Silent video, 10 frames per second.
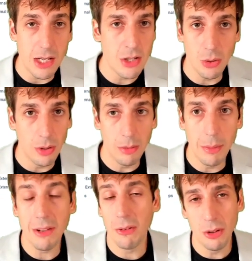or
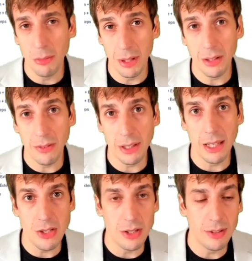make further
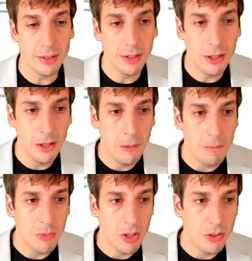modifications.
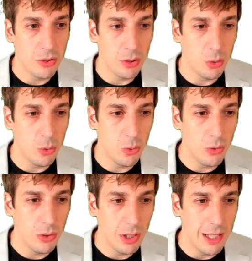So
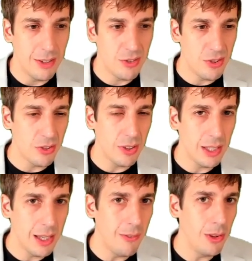it's just
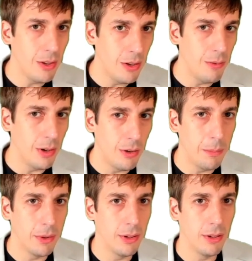like giving the
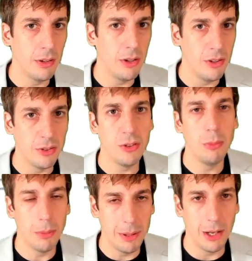developer the
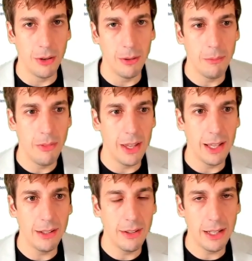superpower
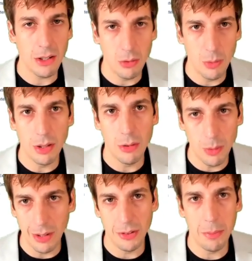that they could run a
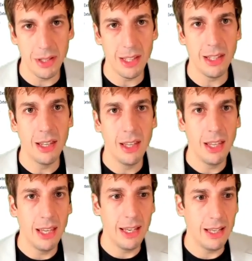recipe
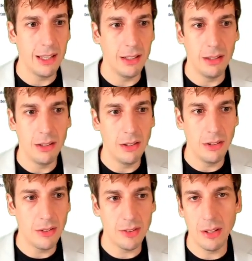and
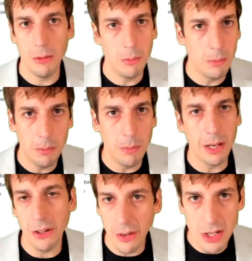some
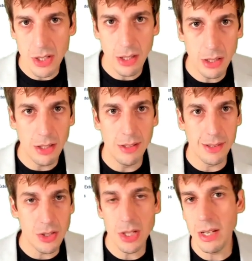migration is
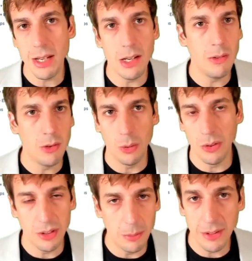achieved or
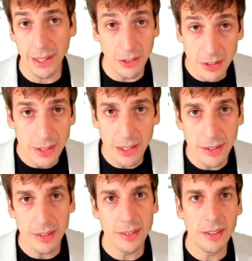some stylistic
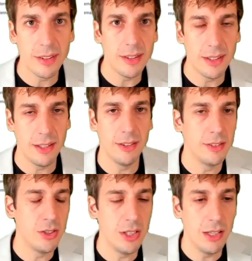consistency thing is
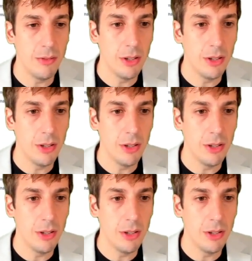achieved,